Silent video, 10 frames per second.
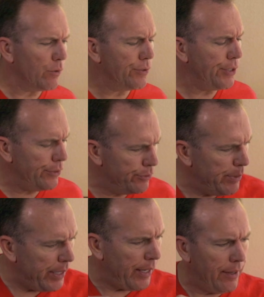Excuse
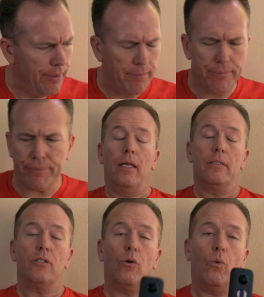me.
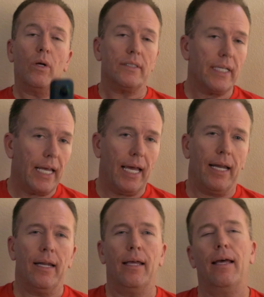So once
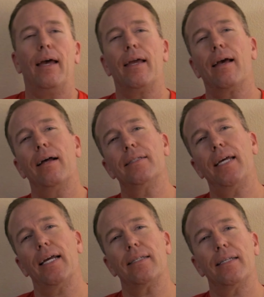again, I
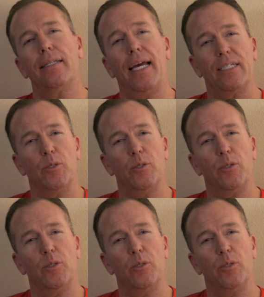contacted tech